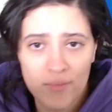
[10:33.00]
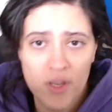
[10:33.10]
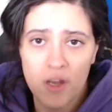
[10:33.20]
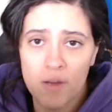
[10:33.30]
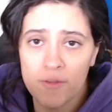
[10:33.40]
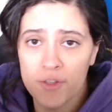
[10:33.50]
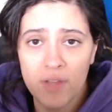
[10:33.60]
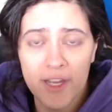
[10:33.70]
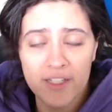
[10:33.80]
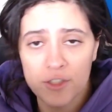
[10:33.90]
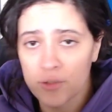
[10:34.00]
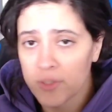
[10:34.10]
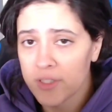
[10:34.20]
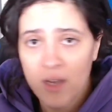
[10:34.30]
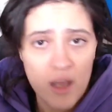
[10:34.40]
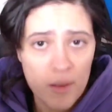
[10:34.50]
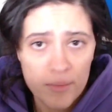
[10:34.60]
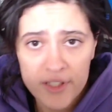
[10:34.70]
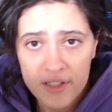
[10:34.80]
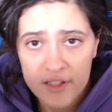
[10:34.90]
If you'd like to join,
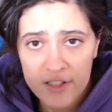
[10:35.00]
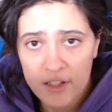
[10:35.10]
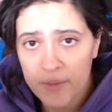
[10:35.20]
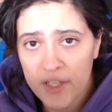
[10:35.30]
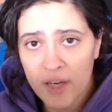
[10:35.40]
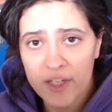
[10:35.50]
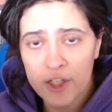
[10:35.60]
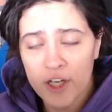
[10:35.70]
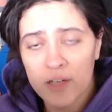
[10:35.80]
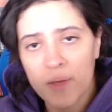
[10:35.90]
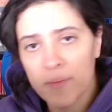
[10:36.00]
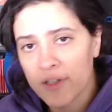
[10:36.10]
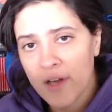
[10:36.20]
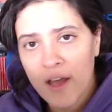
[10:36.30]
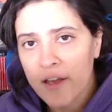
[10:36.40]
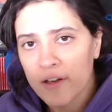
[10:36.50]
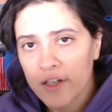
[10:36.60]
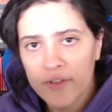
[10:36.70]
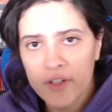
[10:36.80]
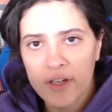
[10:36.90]
please consider becoming a channel member. It'll
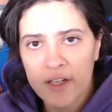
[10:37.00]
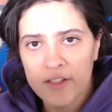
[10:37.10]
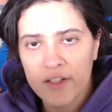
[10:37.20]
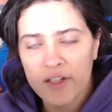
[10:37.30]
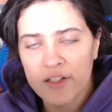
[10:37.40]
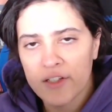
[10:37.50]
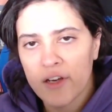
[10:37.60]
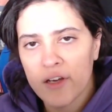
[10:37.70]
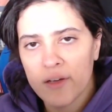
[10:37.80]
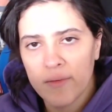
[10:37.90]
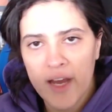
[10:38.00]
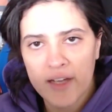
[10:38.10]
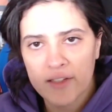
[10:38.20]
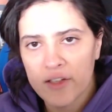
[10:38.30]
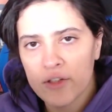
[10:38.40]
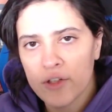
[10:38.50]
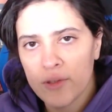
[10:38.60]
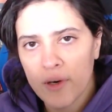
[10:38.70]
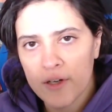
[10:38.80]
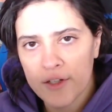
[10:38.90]
give you instant access
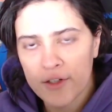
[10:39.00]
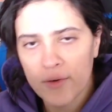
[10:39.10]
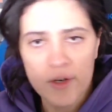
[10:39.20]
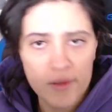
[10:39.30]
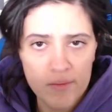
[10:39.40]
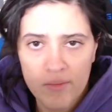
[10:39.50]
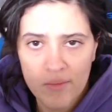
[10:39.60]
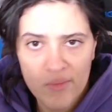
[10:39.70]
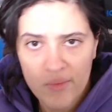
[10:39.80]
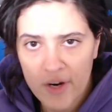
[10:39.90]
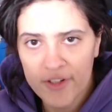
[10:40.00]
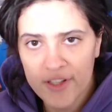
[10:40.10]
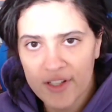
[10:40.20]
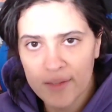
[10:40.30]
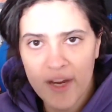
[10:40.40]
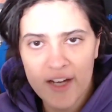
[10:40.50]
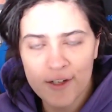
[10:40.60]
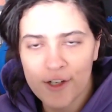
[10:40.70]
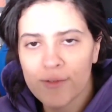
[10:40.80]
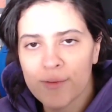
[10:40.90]
to our Discord, where everything is mad
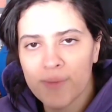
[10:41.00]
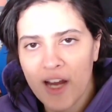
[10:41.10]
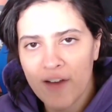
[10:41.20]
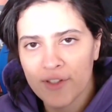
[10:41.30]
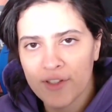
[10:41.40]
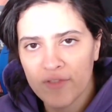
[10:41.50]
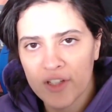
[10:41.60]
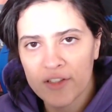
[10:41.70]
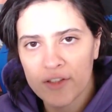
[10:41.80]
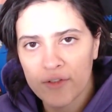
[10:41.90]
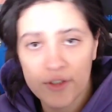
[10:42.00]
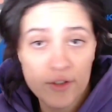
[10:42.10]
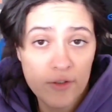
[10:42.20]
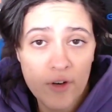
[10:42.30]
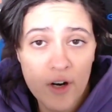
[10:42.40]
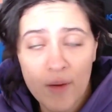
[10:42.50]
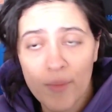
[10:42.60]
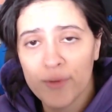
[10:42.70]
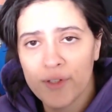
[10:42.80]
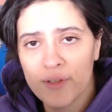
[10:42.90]
chill. We've been having fun so far,
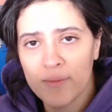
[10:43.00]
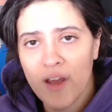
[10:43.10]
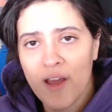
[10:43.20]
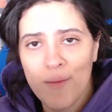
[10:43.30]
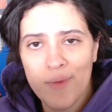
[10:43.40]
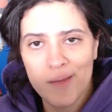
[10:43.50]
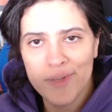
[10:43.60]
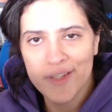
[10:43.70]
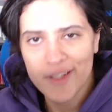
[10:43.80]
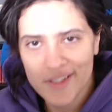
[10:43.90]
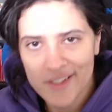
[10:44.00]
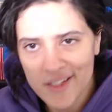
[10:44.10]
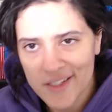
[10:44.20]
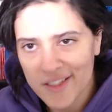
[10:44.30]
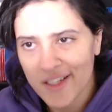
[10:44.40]
posting pet pics and